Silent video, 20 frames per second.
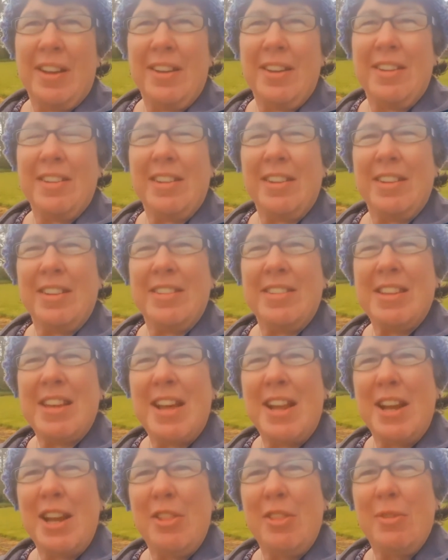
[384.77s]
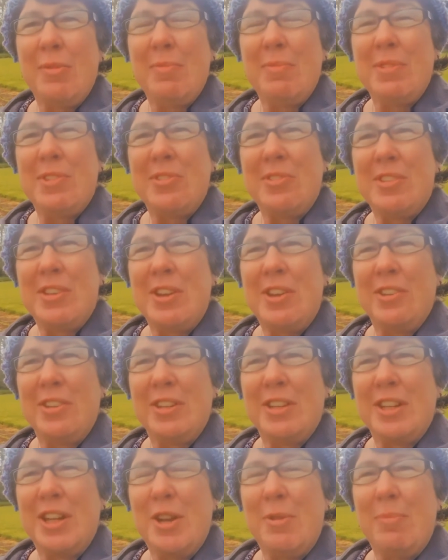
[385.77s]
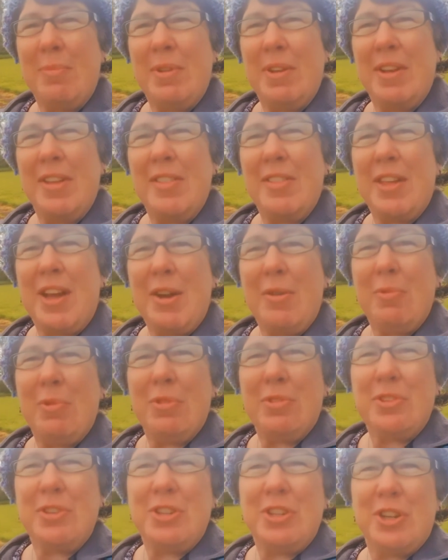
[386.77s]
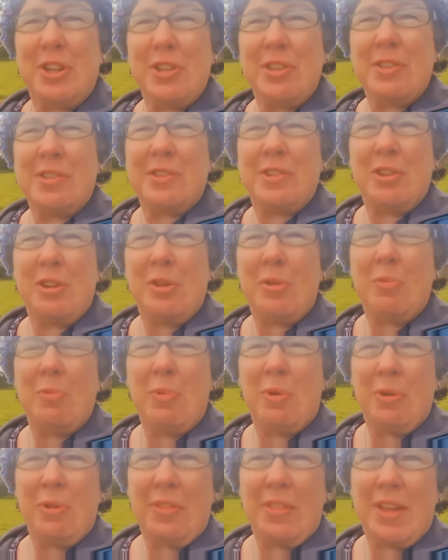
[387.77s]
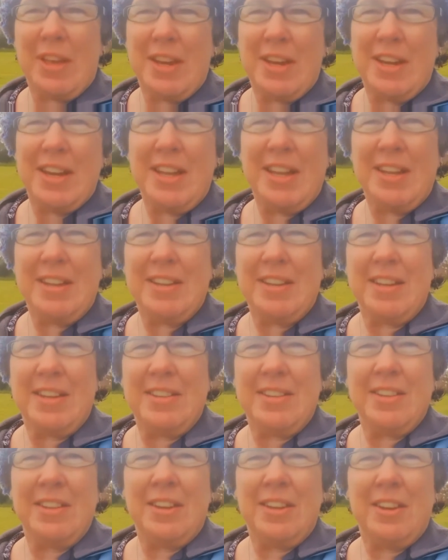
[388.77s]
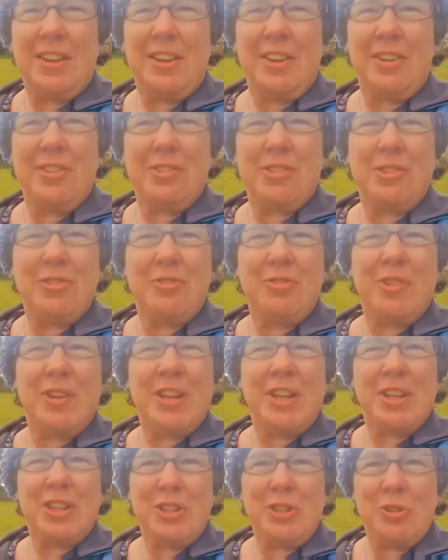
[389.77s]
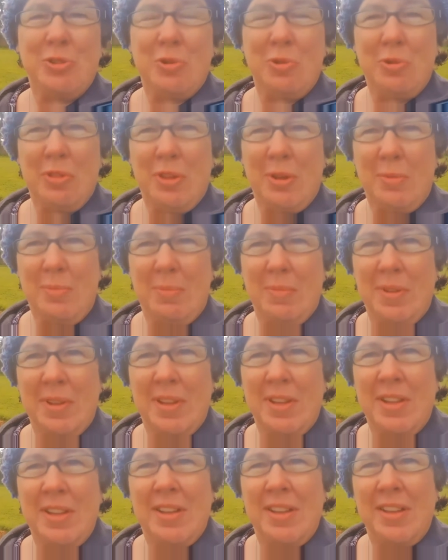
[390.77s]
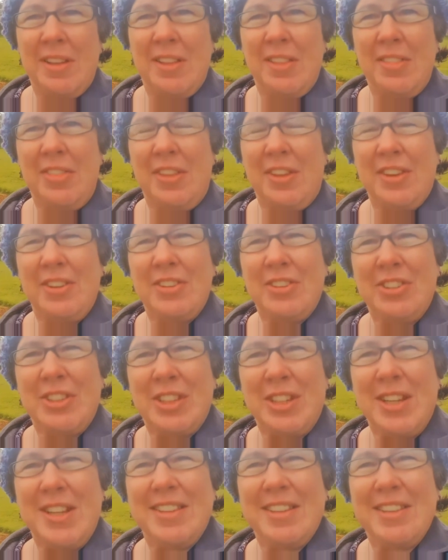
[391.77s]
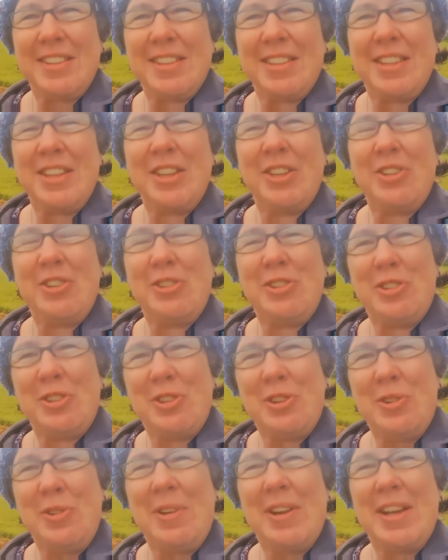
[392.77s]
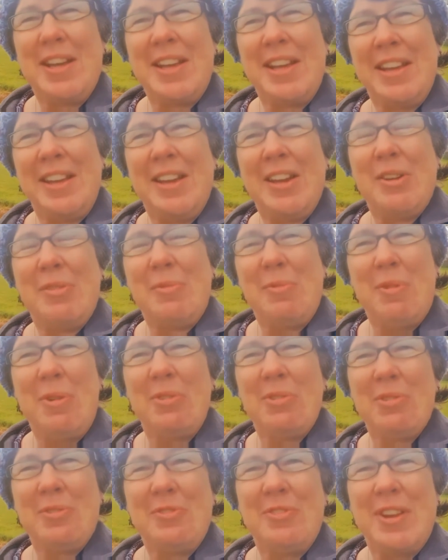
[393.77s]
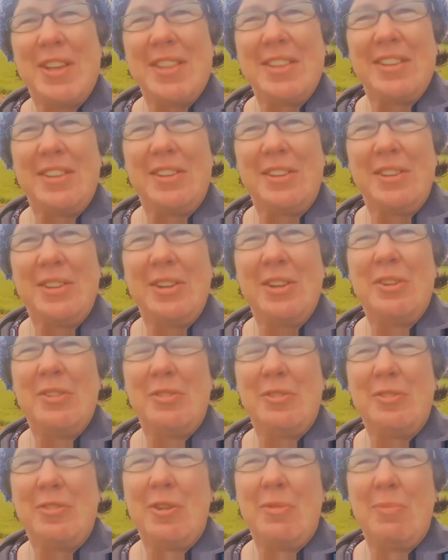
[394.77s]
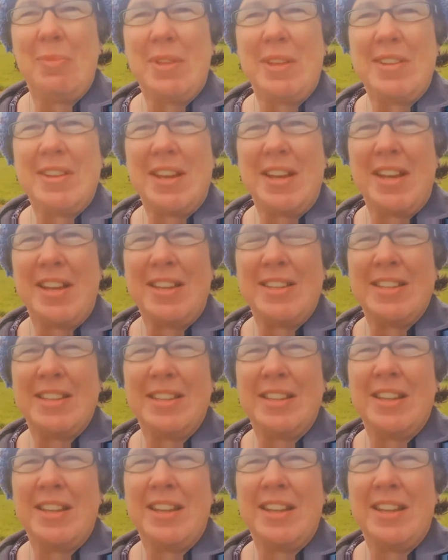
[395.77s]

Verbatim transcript: and telling them to touch him. That was just what they needed uh, to reassure them that Jesus truly was risen from the dead